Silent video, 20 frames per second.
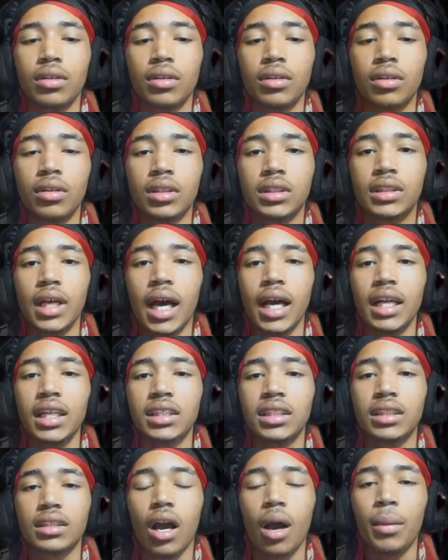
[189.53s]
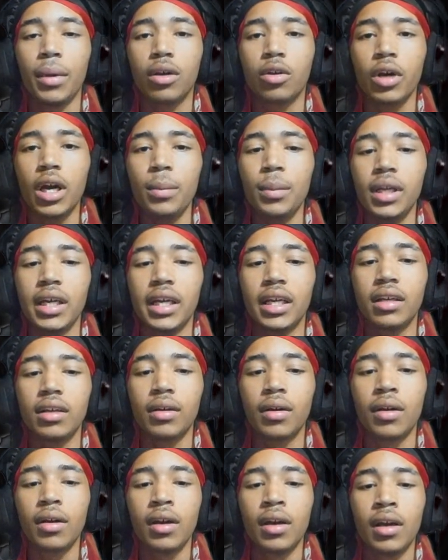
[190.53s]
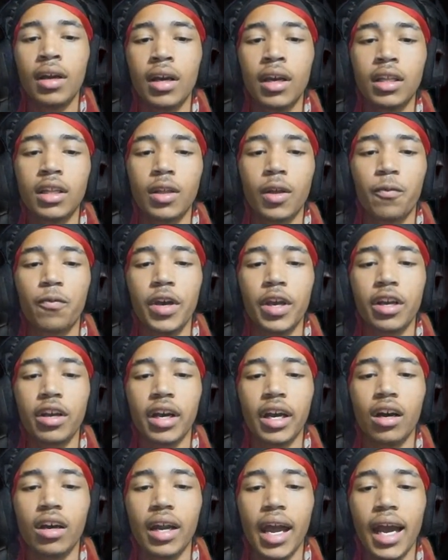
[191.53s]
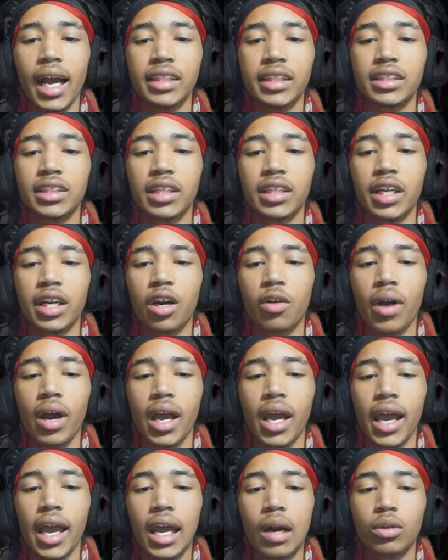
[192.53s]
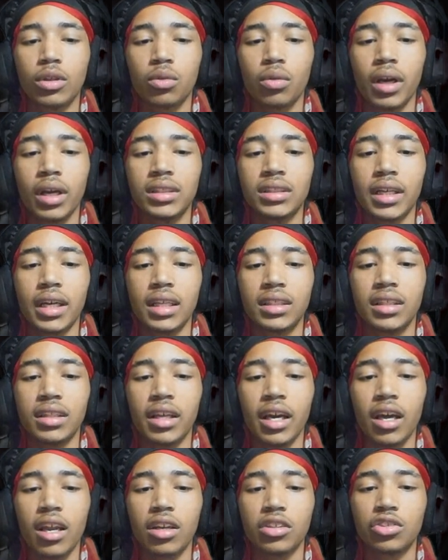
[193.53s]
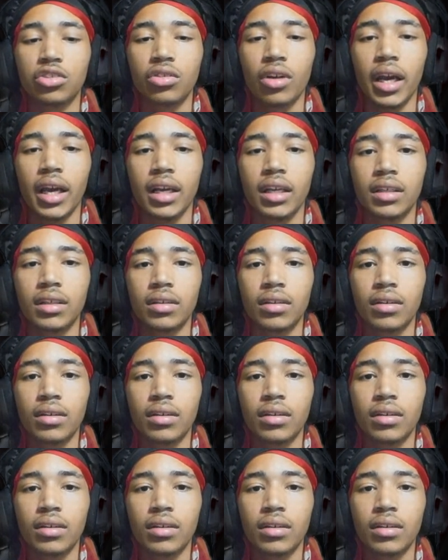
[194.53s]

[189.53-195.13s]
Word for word: Psych- I mean, gremlin! The figure held a hatchet in her right hand and was raising it into the other strike.